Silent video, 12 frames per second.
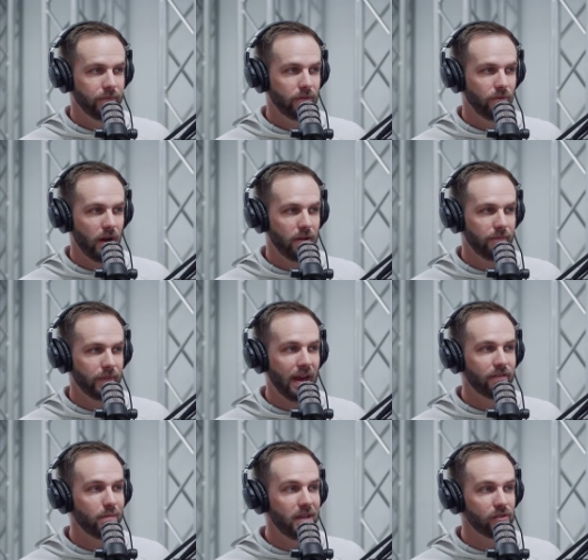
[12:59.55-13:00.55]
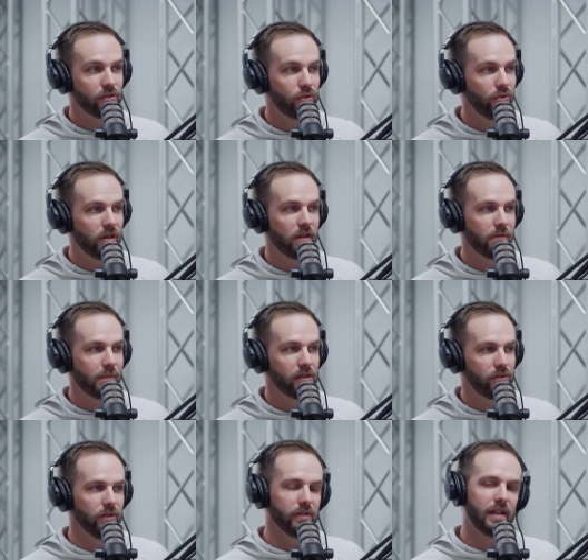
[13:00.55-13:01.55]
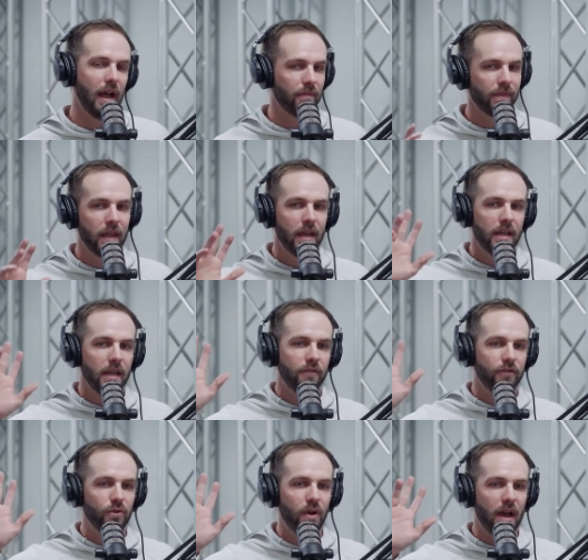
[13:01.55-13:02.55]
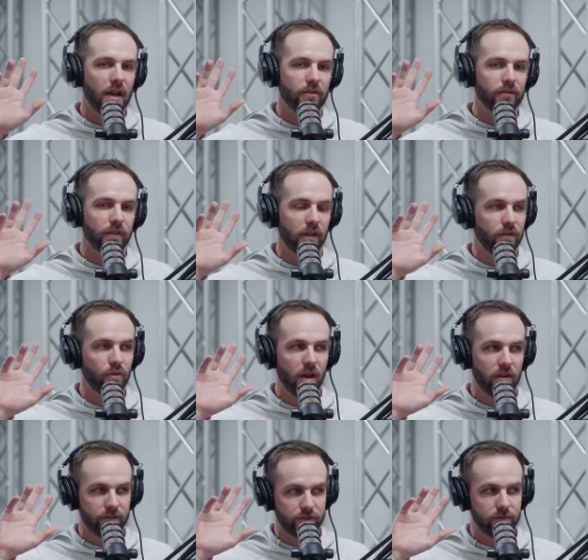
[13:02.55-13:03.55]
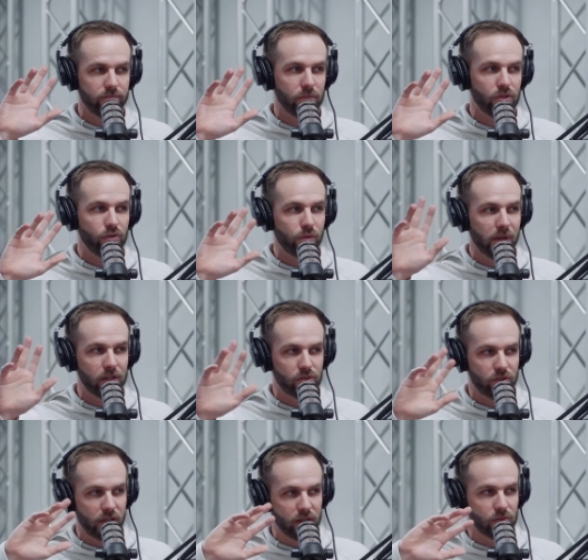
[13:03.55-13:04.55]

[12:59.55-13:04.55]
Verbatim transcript: right? I have mm-hmm. to be a student of my students. Now, if you have if you have student ministry that is